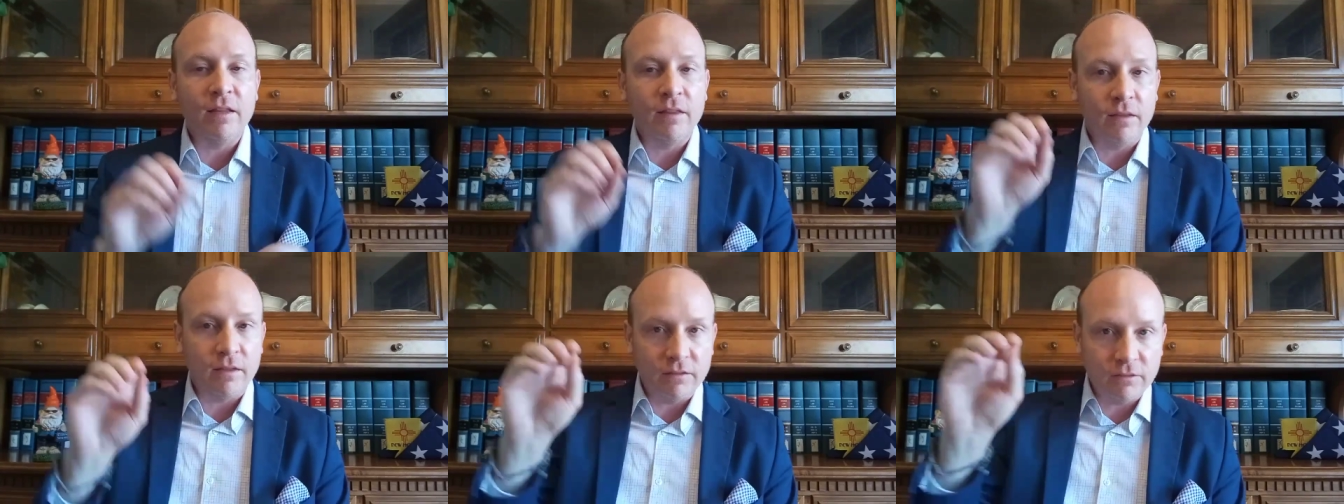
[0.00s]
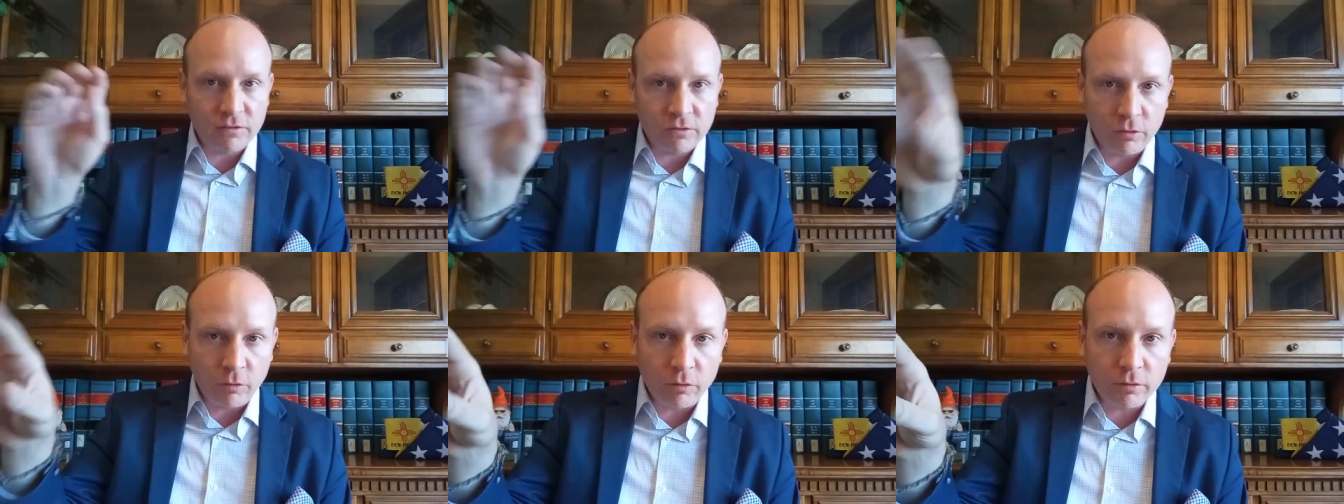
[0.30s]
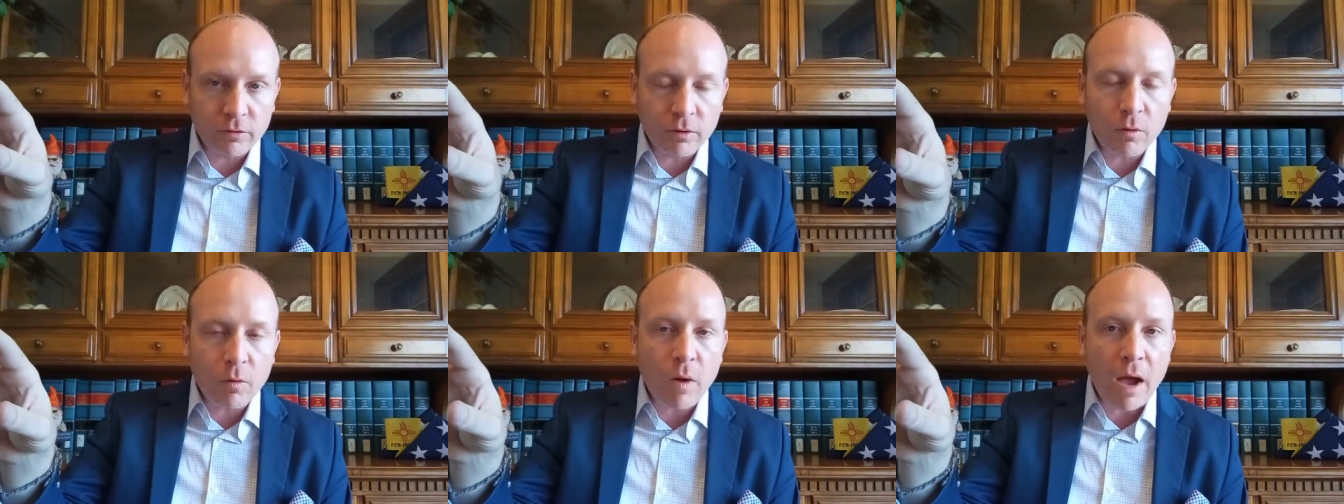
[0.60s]
They
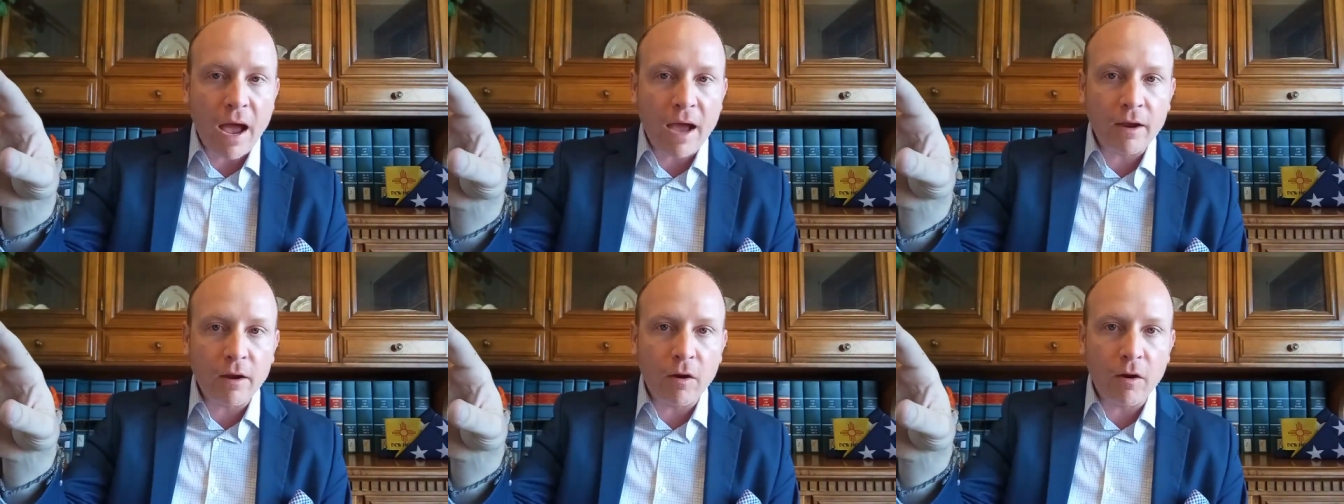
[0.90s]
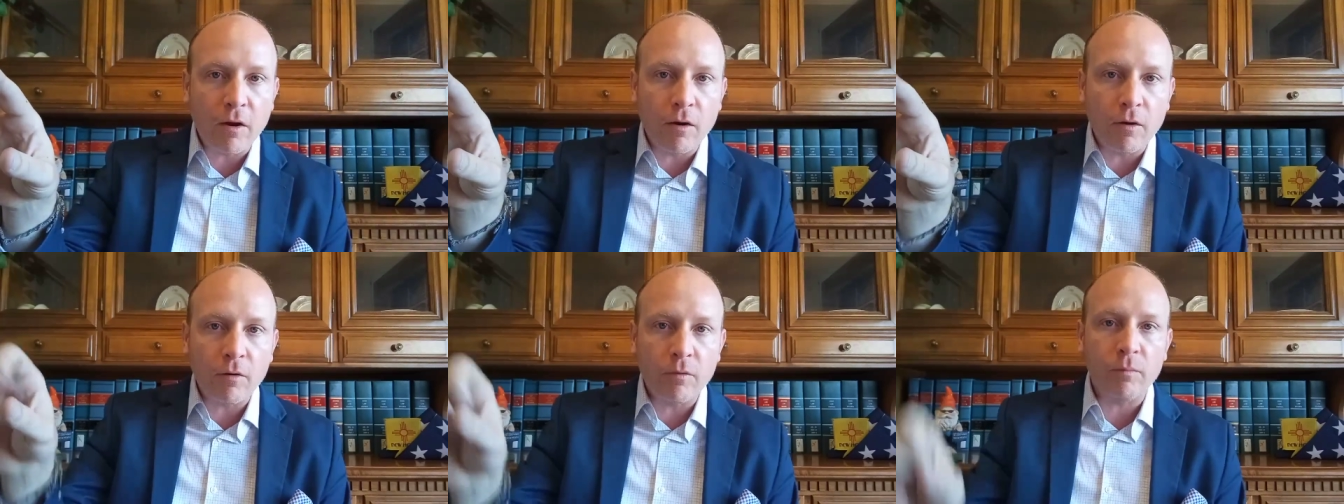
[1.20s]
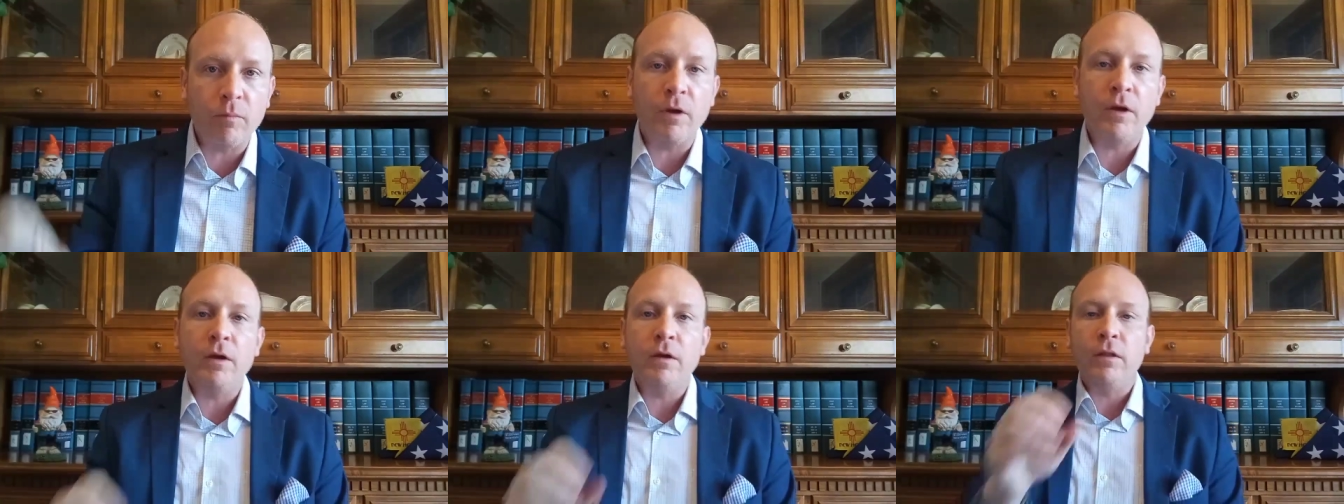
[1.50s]
sold the Ohio
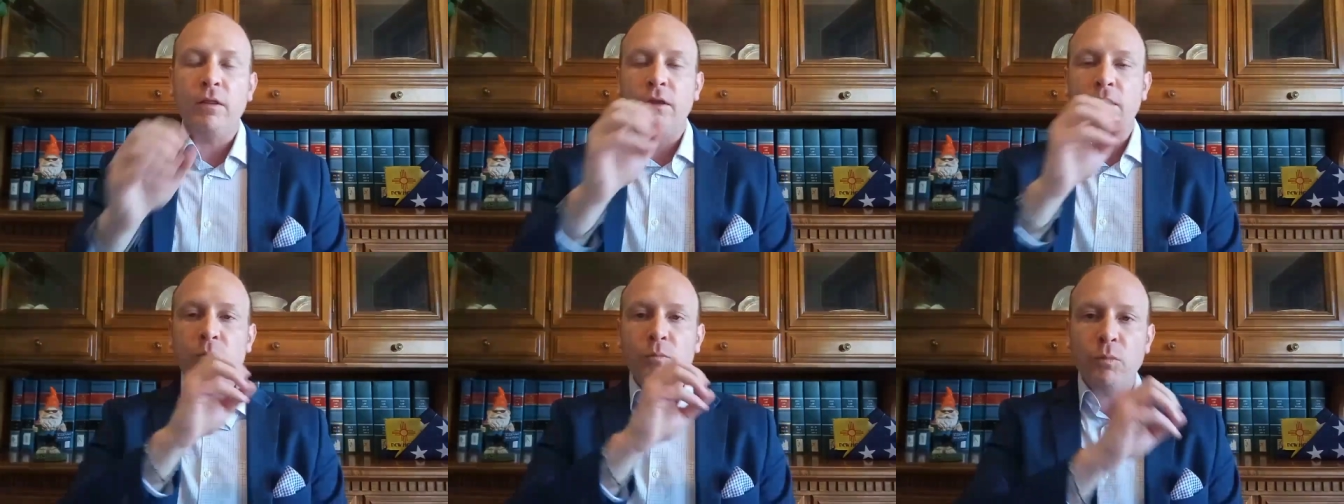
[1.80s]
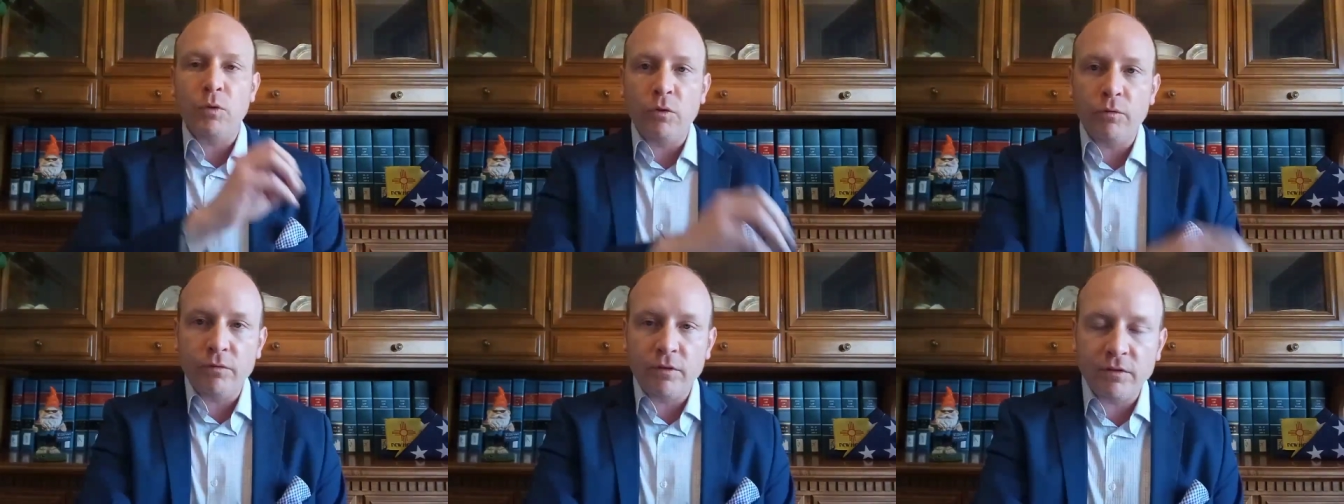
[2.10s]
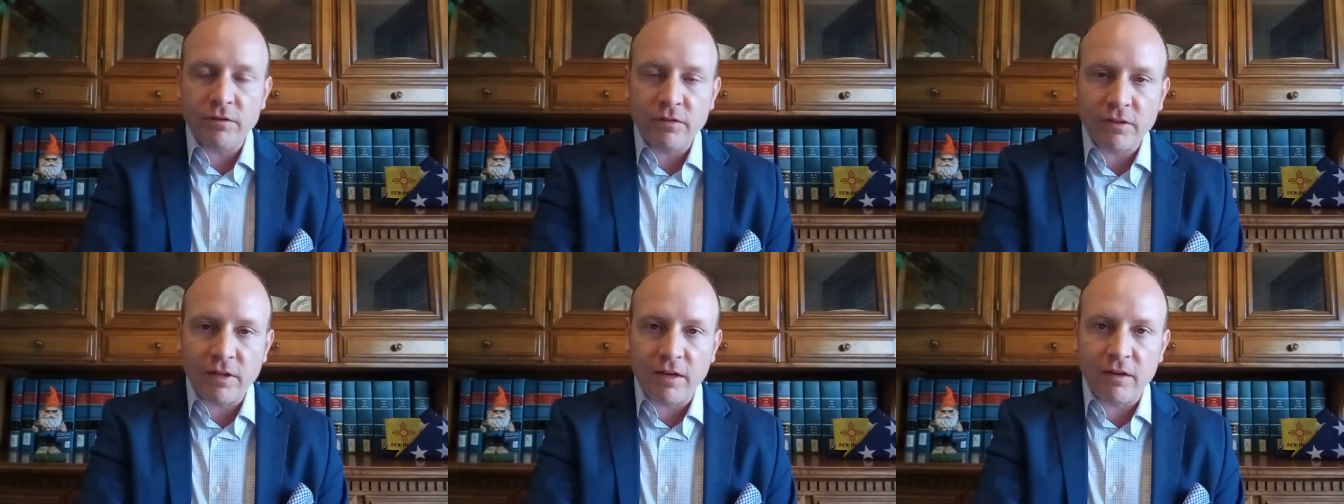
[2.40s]
home. They moved
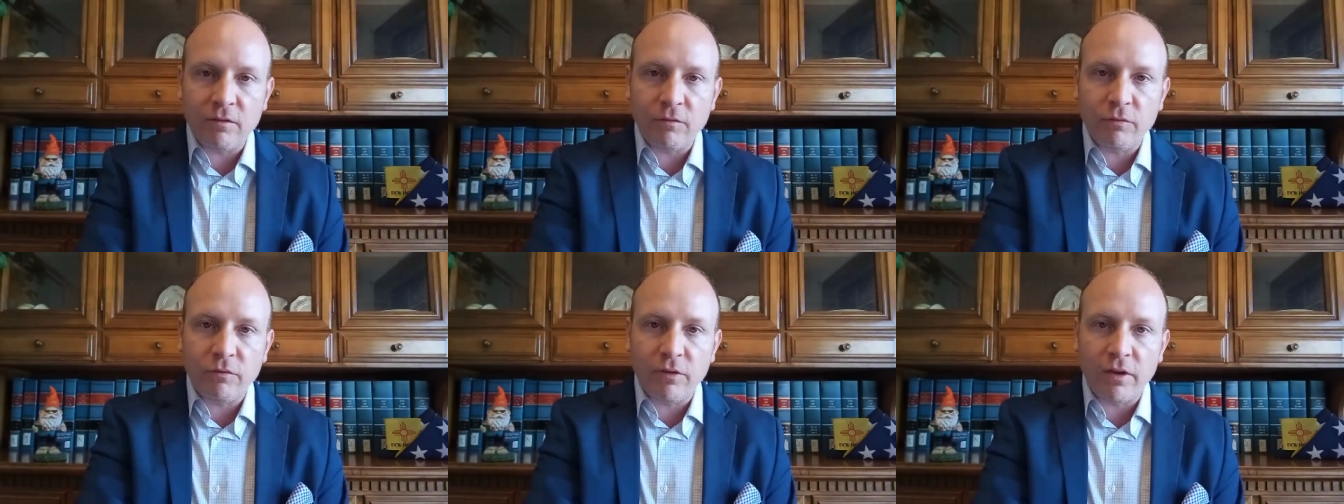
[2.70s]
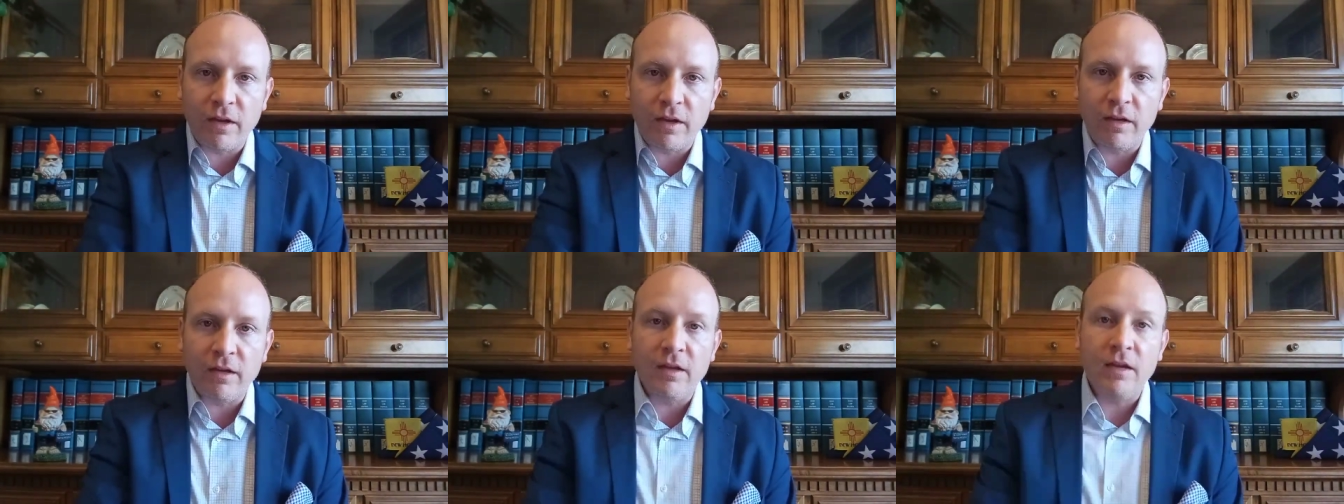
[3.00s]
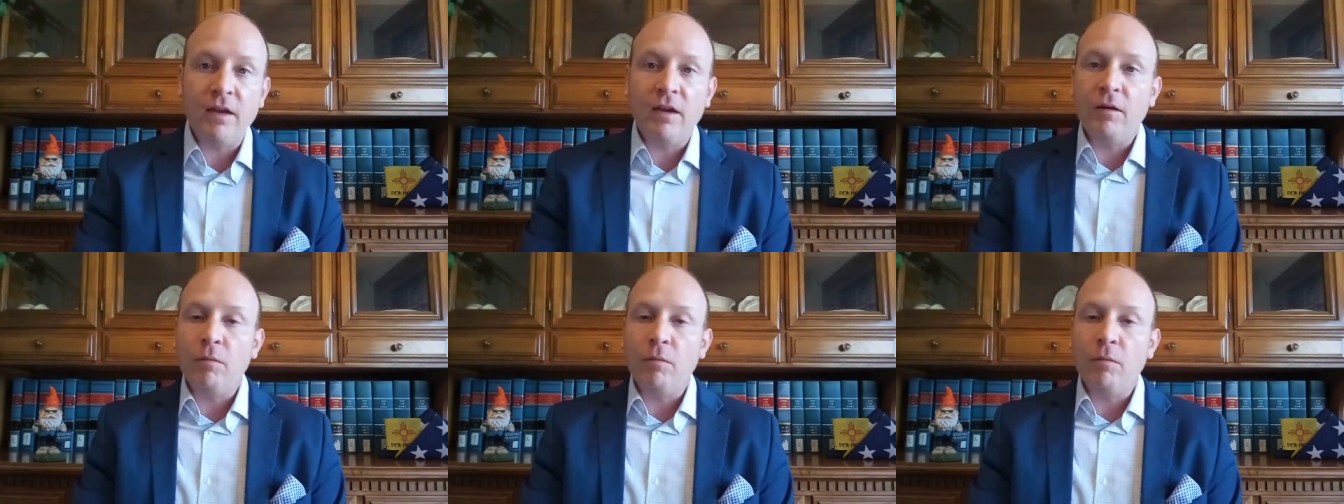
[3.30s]
to Santa Fe.